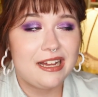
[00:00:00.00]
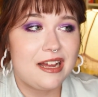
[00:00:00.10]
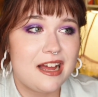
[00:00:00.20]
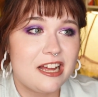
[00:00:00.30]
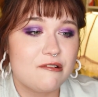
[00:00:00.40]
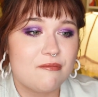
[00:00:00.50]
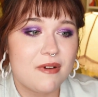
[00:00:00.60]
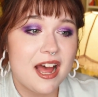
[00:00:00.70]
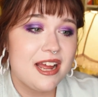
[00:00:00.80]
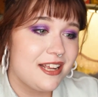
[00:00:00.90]

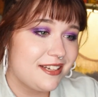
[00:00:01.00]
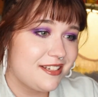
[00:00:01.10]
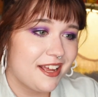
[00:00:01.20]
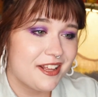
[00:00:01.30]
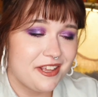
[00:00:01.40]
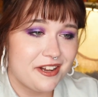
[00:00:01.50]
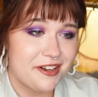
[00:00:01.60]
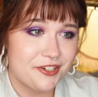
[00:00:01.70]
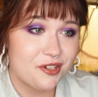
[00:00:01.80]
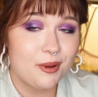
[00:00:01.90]
um, i did to get the
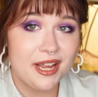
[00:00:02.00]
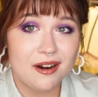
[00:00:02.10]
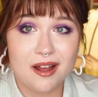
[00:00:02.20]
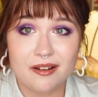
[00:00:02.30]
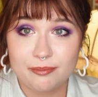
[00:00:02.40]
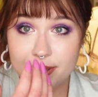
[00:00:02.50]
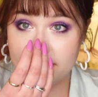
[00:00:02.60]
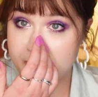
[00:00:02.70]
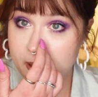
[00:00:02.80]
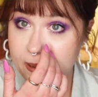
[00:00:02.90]
initial weight off
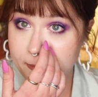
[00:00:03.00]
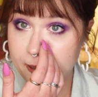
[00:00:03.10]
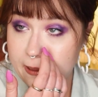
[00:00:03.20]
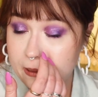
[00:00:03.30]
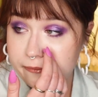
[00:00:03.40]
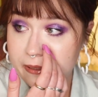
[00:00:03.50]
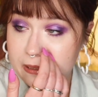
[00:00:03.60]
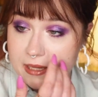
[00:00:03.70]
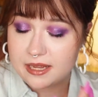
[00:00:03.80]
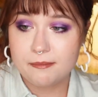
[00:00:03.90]
but now that i'm kind of
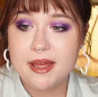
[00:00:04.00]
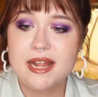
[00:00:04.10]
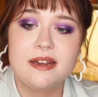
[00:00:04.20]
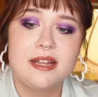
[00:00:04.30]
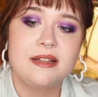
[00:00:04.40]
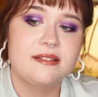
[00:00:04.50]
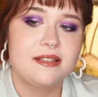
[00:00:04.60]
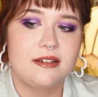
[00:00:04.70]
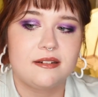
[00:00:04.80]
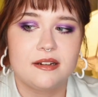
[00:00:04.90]
in like
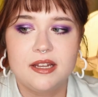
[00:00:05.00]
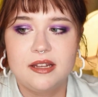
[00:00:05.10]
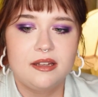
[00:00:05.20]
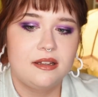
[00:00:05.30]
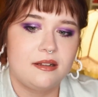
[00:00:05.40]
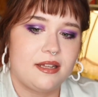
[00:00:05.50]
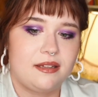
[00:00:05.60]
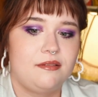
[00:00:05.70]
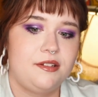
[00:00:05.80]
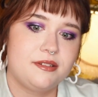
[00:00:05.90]
maintenance and
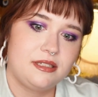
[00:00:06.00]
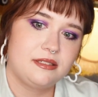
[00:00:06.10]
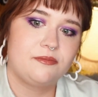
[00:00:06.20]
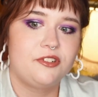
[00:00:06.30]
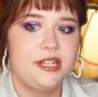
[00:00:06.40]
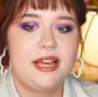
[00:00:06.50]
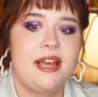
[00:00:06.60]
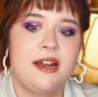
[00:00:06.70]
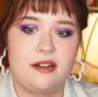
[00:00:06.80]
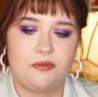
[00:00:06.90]
like losing some
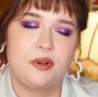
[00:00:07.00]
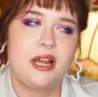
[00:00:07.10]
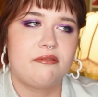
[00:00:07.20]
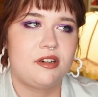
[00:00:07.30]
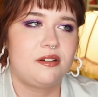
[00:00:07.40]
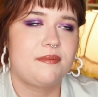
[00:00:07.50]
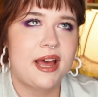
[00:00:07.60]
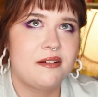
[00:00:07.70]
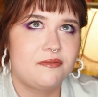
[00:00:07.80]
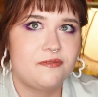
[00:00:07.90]
regain and whatever
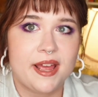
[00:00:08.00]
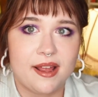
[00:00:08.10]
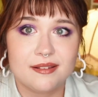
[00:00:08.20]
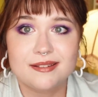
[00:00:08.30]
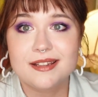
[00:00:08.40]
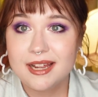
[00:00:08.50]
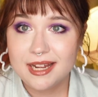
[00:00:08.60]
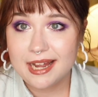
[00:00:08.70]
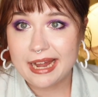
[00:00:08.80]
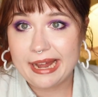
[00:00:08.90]
that phase
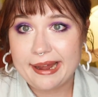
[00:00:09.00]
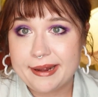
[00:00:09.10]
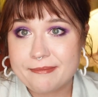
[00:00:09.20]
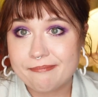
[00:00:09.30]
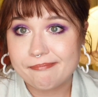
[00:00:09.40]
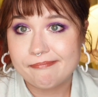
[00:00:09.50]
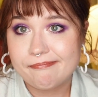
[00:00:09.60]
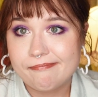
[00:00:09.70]
um,